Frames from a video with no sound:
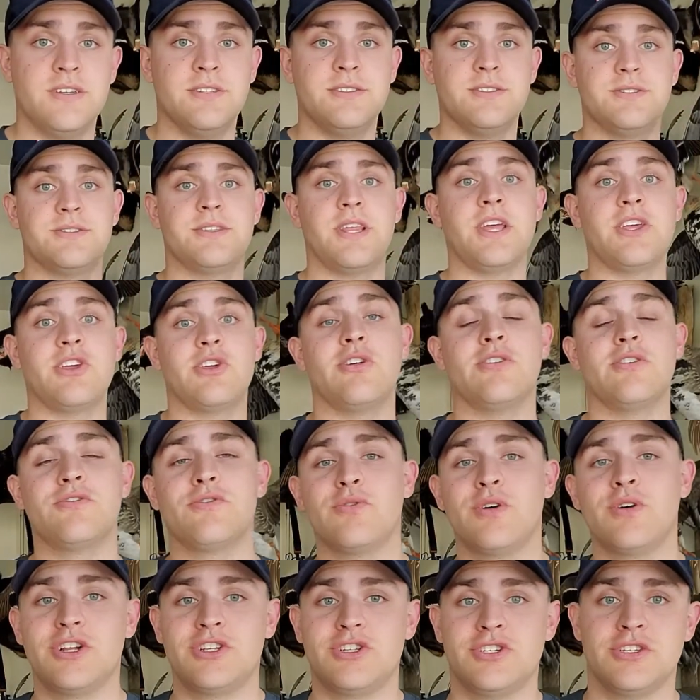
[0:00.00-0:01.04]
Thank you all for
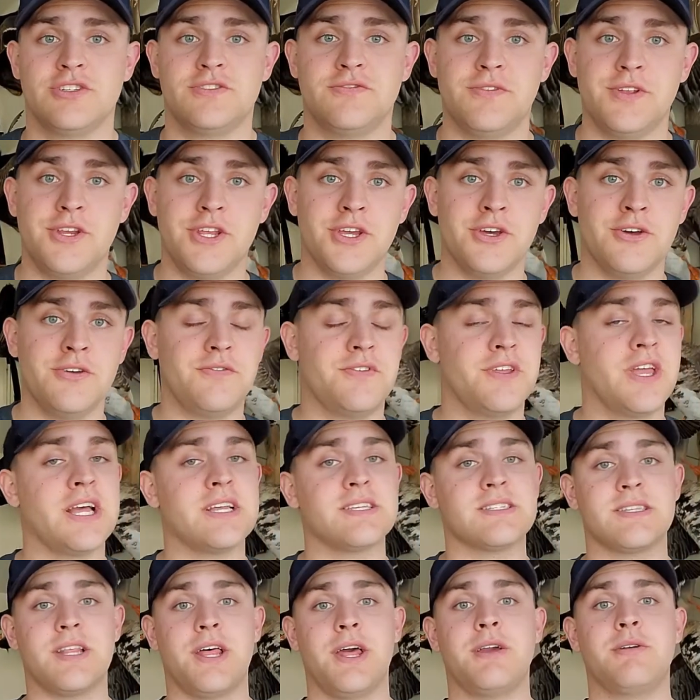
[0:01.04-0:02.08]
watching this video. If you
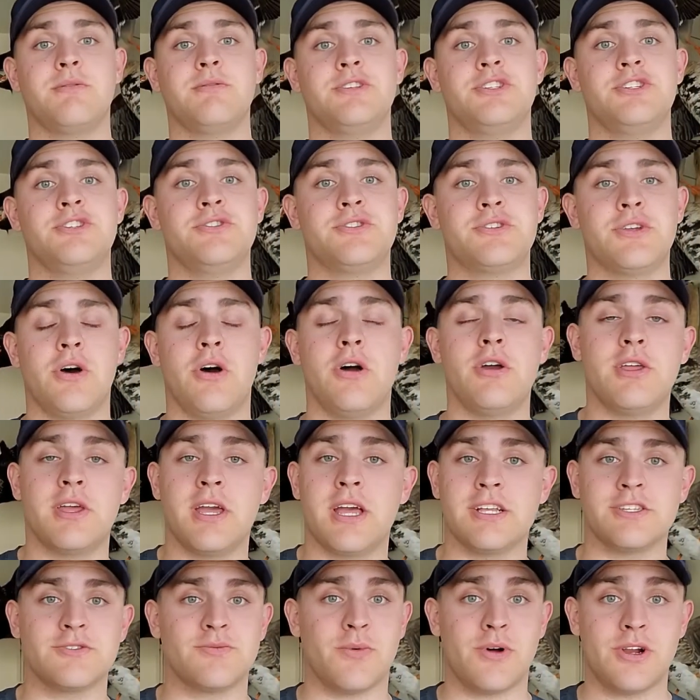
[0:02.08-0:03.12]
guys like what you saw, you
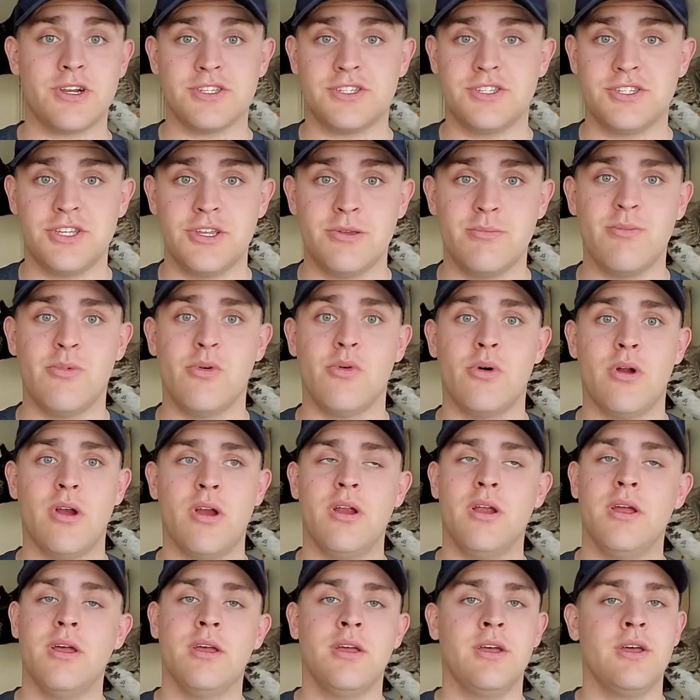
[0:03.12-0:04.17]
guys want to see more,